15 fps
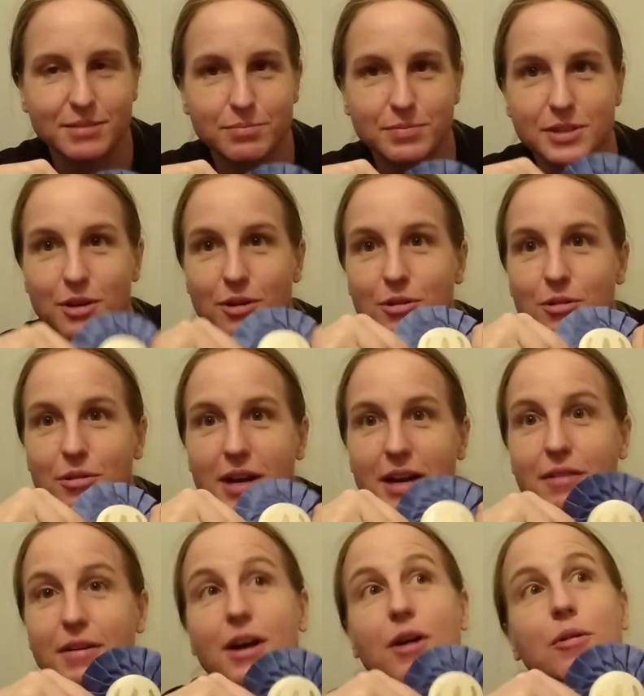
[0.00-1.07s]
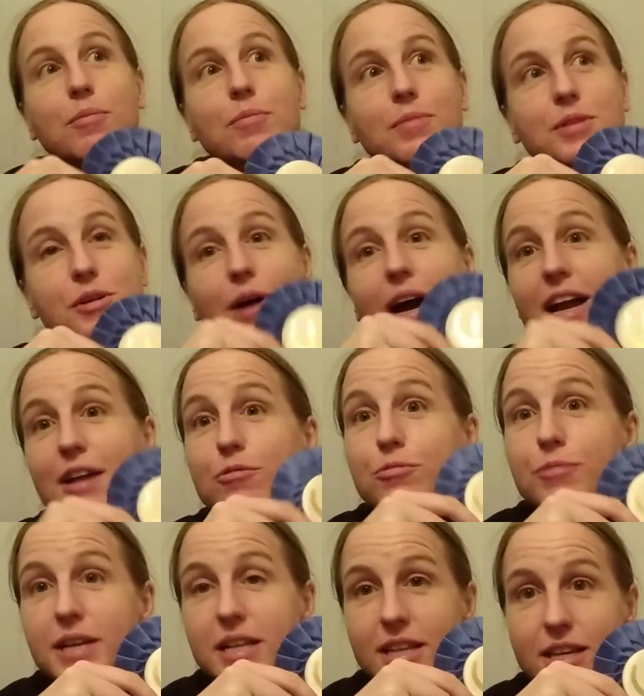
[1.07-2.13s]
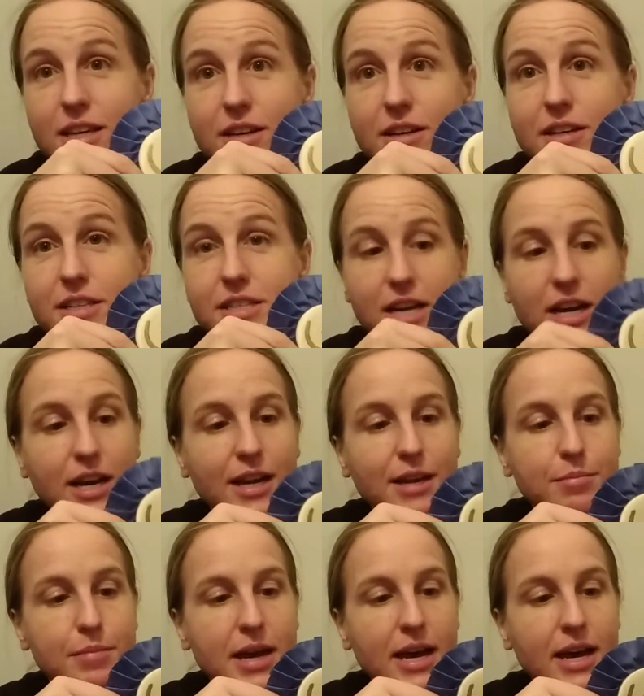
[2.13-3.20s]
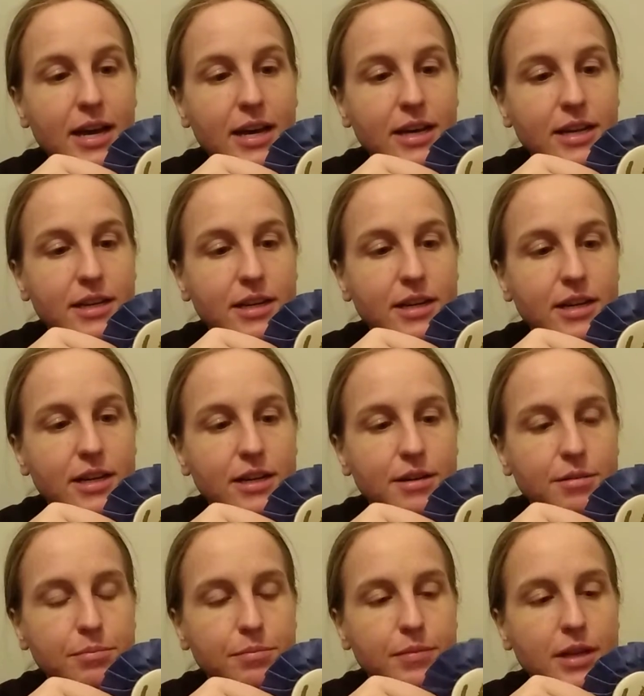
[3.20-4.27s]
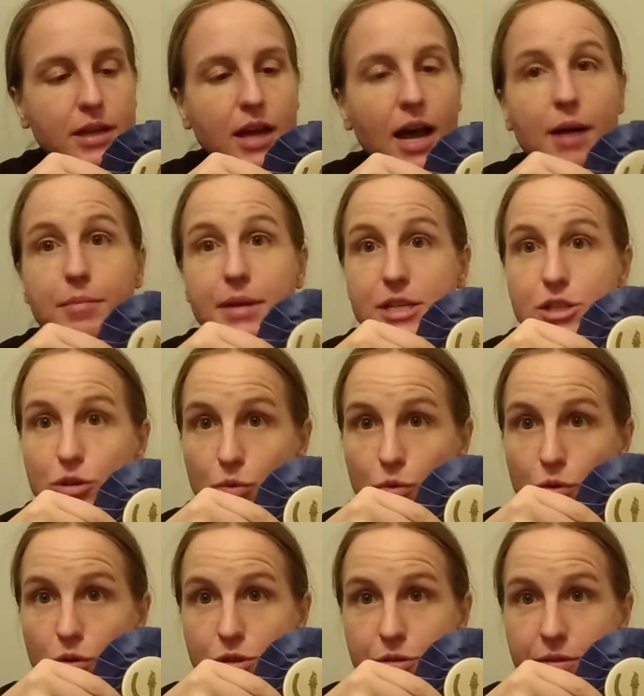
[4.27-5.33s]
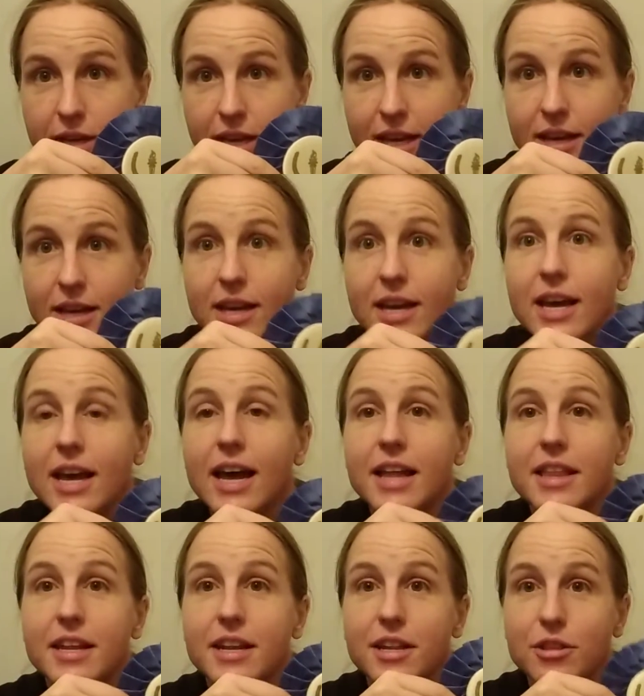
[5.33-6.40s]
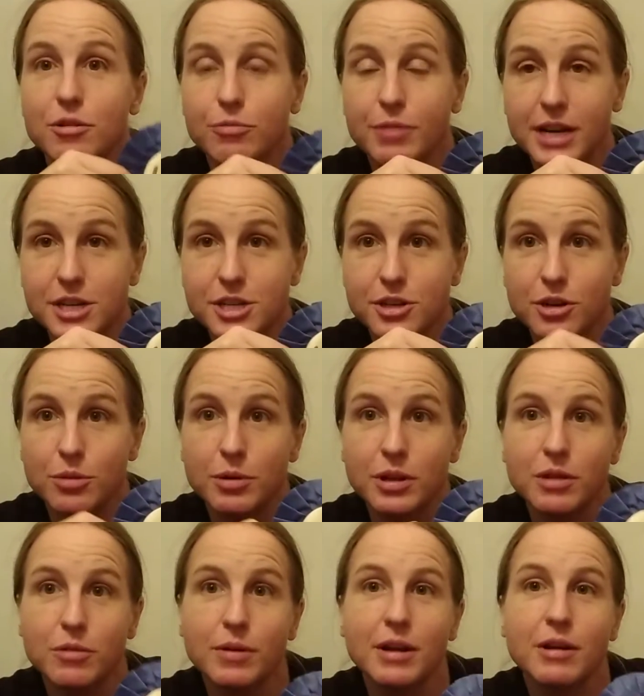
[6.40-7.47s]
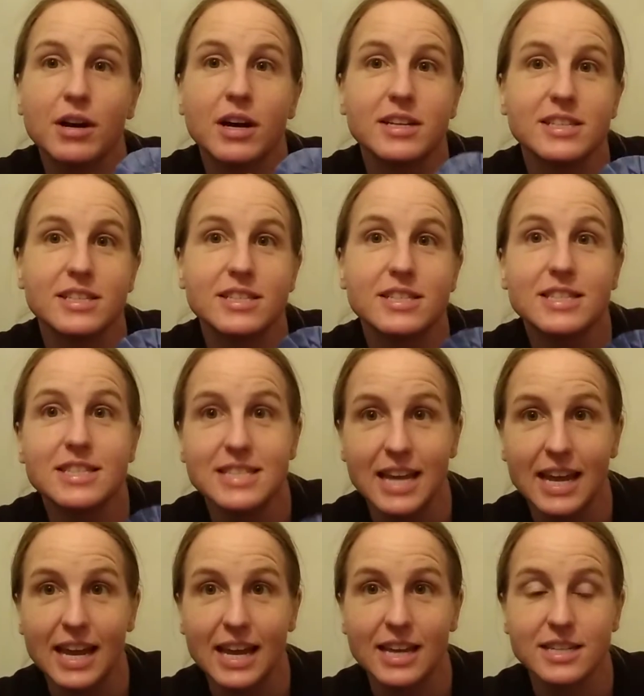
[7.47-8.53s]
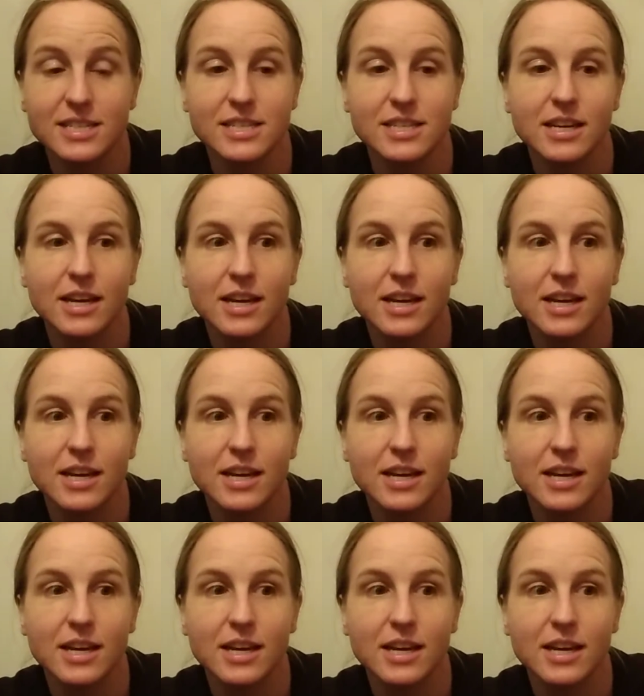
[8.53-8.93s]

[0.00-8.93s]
So I had a really good time at my school doing it, and then at the regional. But then when I got to state,